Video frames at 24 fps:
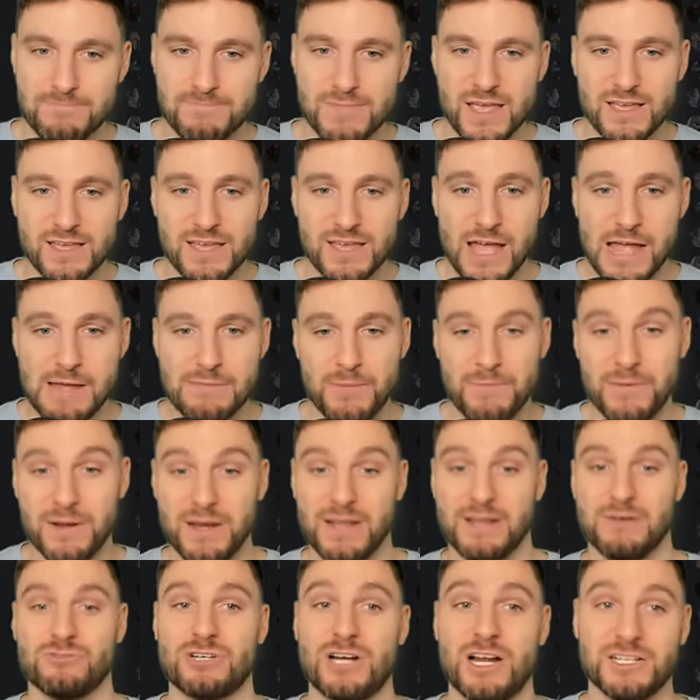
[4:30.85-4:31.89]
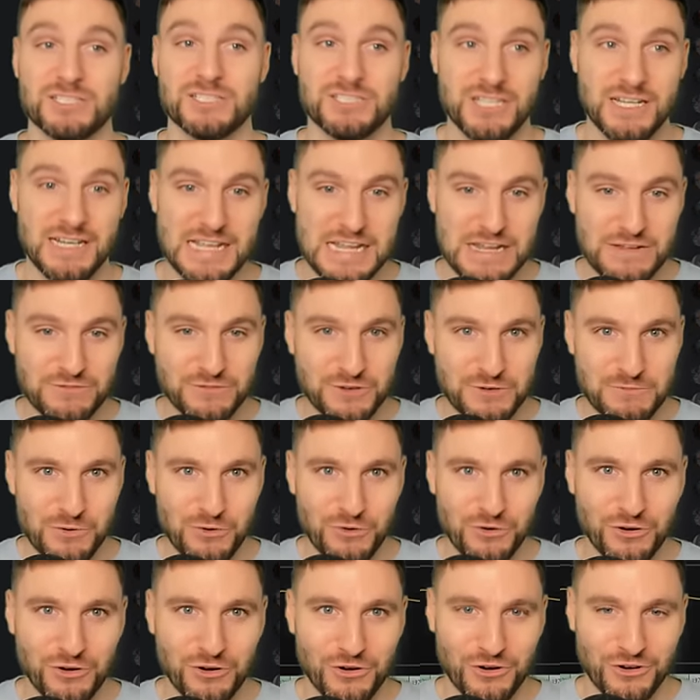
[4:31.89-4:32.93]
It came up and it dragged in even
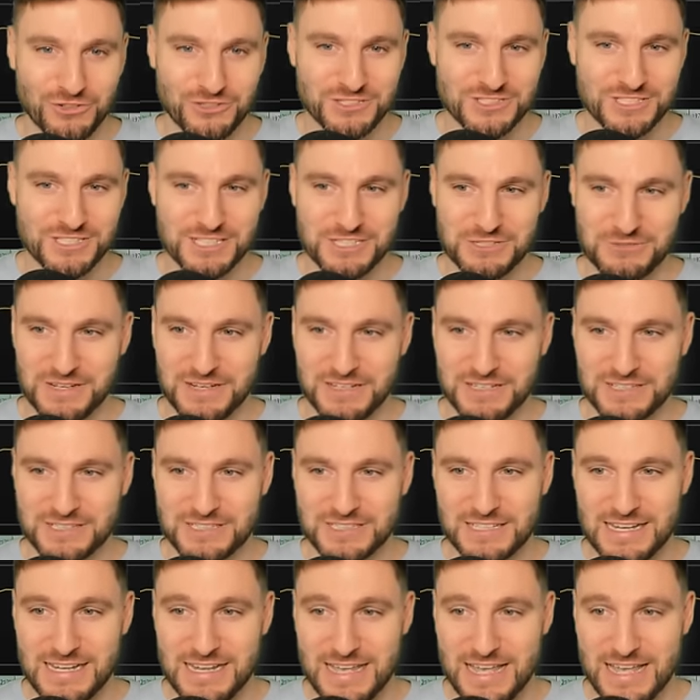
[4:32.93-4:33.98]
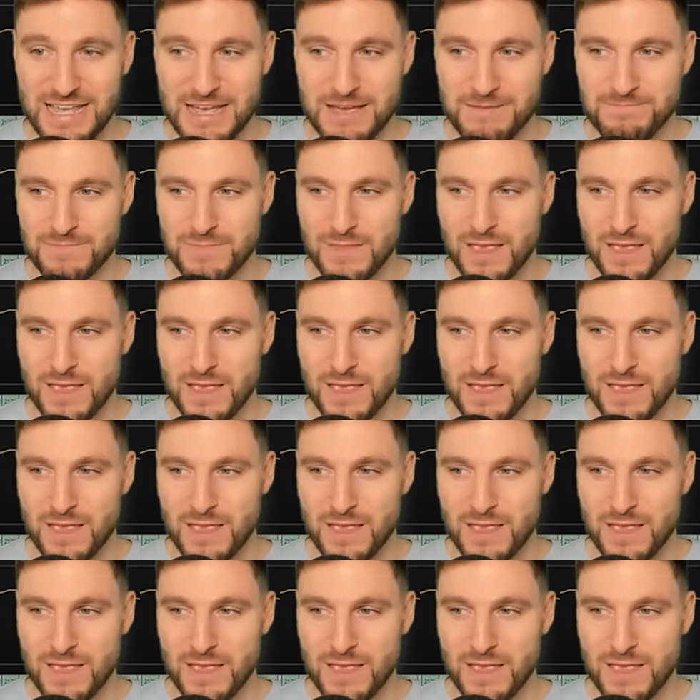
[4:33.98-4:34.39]
more longs, as we can see here.